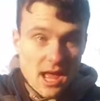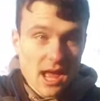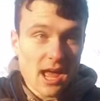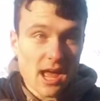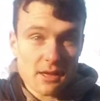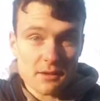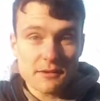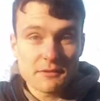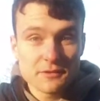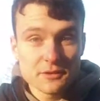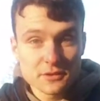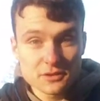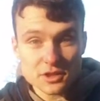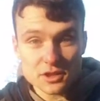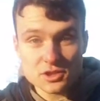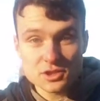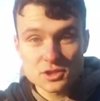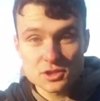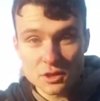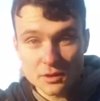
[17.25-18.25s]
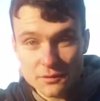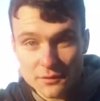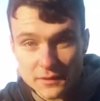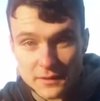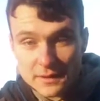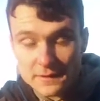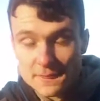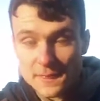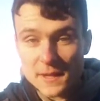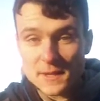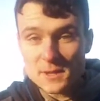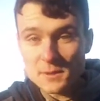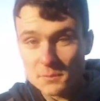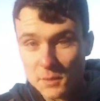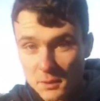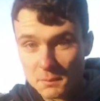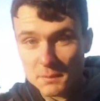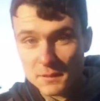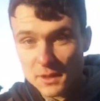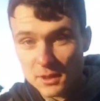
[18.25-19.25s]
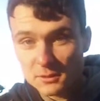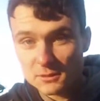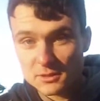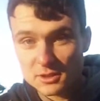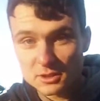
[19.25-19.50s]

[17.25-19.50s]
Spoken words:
If you start shuffling, then you might be going